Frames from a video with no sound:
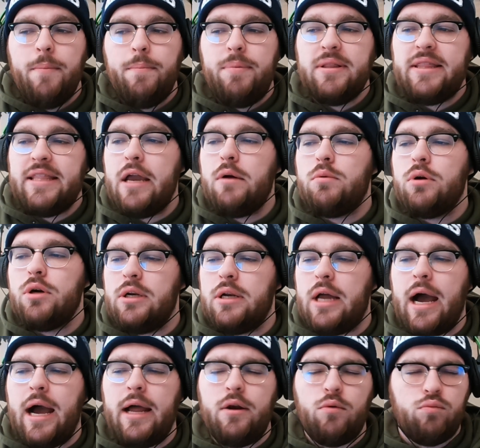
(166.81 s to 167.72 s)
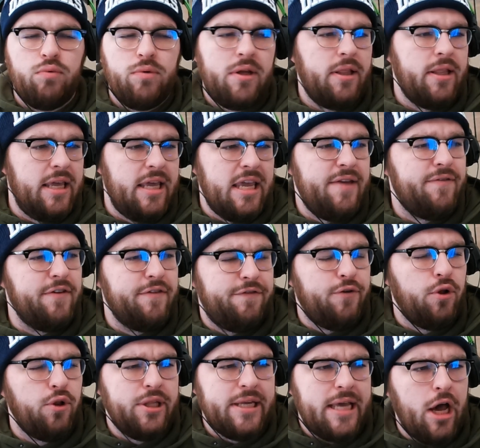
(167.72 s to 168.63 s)
but they were not really even
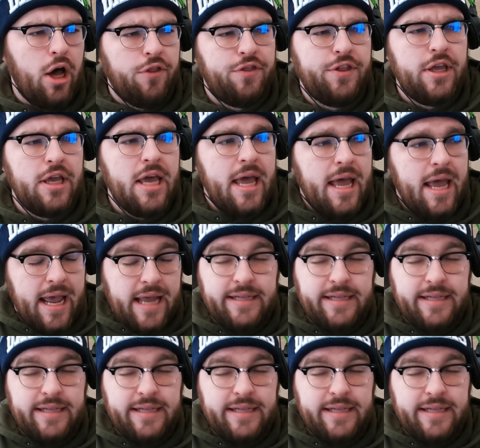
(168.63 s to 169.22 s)
fully healthy,